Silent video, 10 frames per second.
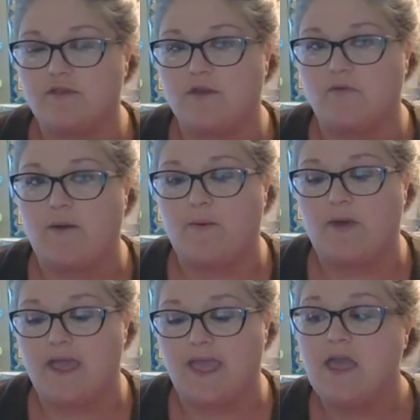So that
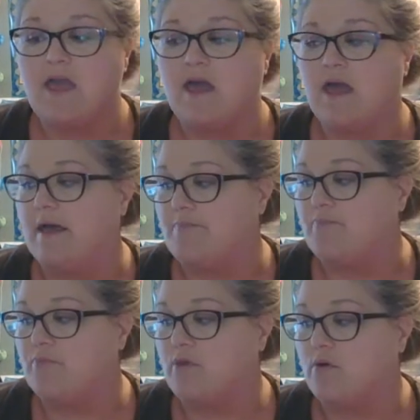way
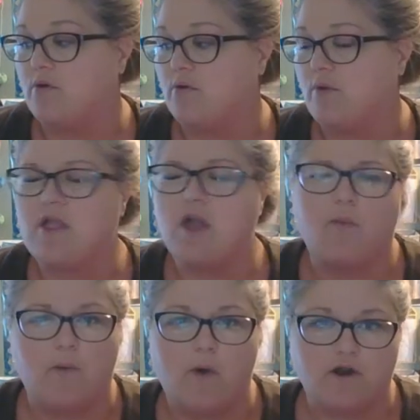we know
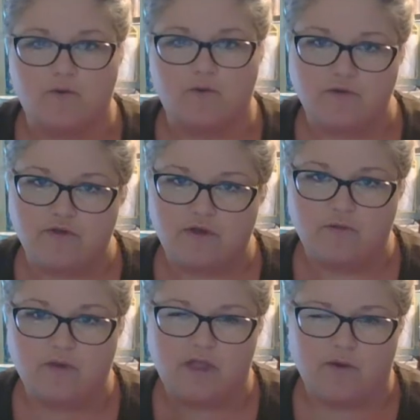what water will do.
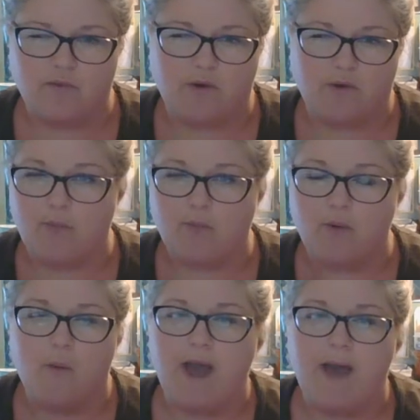We know what
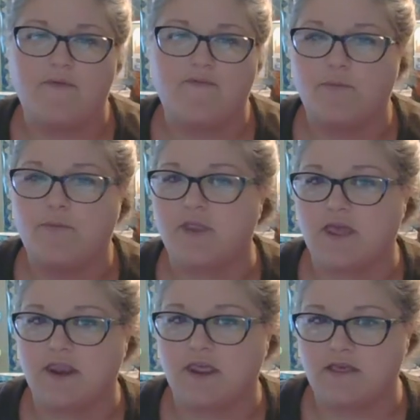will happen if you put it
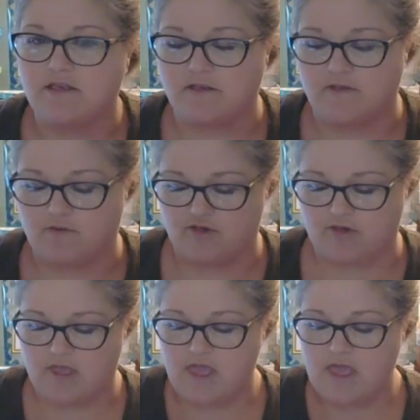in any solution.